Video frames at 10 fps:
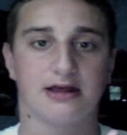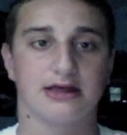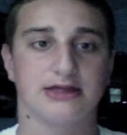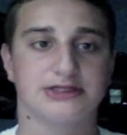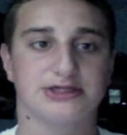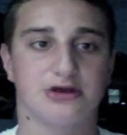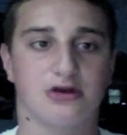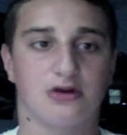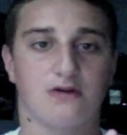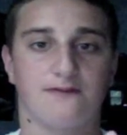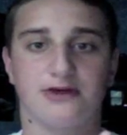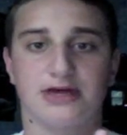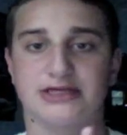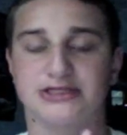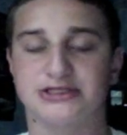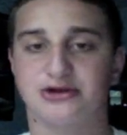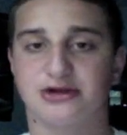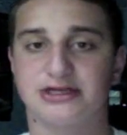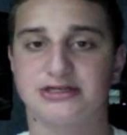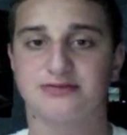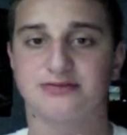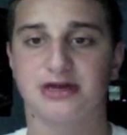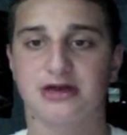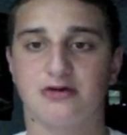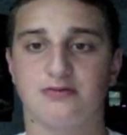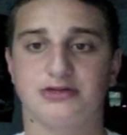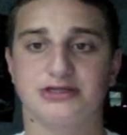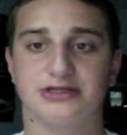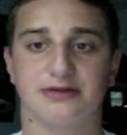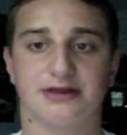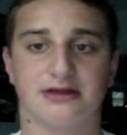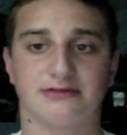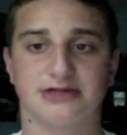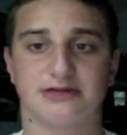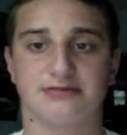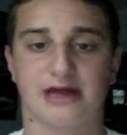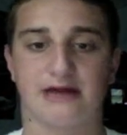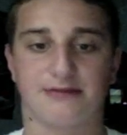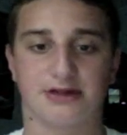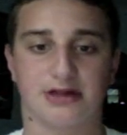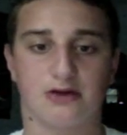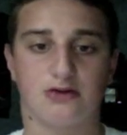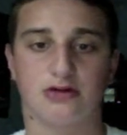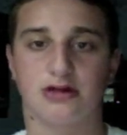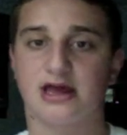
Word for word: so hopefully you guys enjoyed this video. Please give me a thumbs up down below.